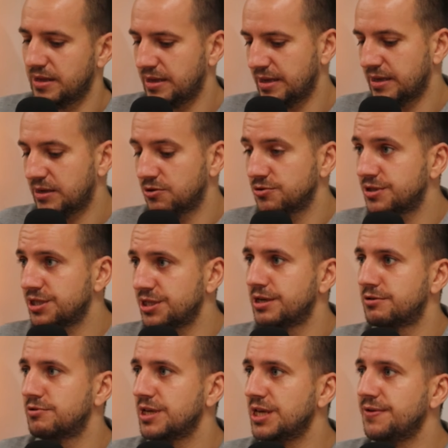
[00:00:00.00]
consider
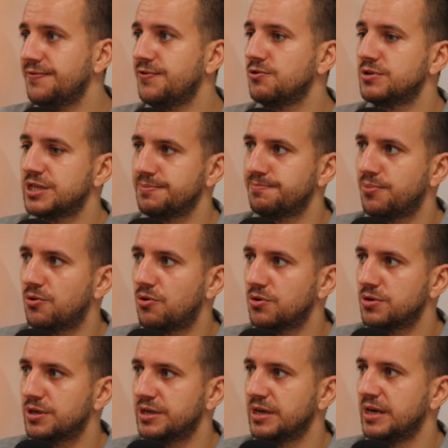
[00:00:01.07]
if you
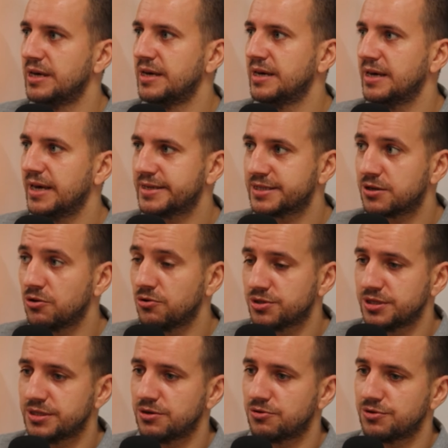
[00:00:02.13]
support
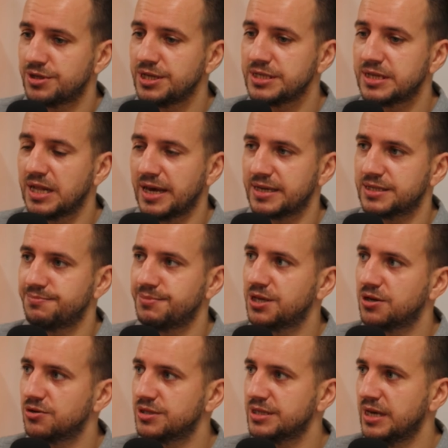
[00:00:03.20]
exclusions or dislikes,
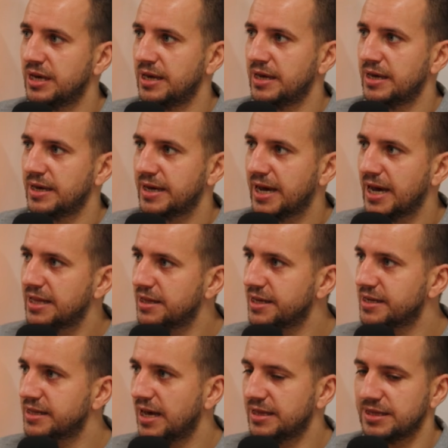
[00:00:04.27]
because handling
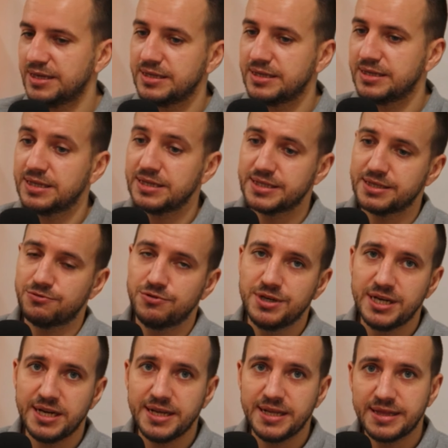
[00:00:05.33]
that, it is
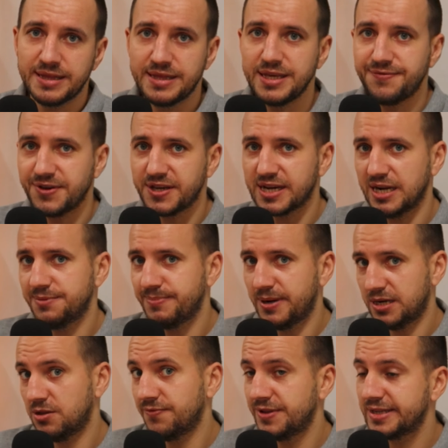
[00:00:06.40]
really difficult
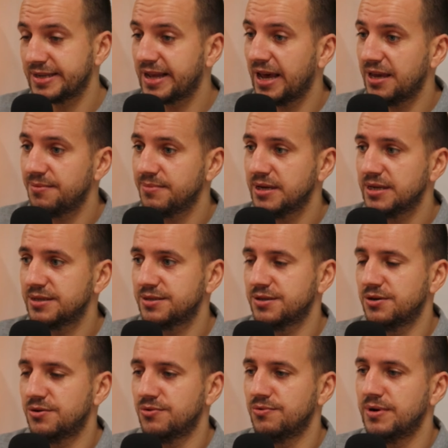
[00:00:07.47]
part of the game.
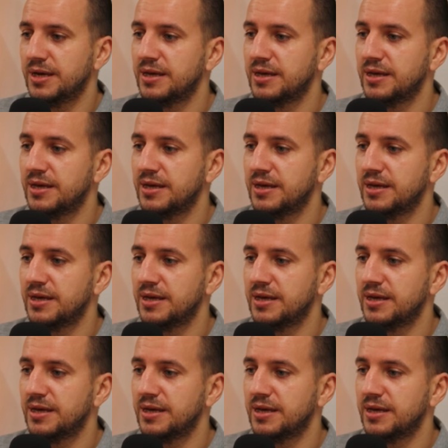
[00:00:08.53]
So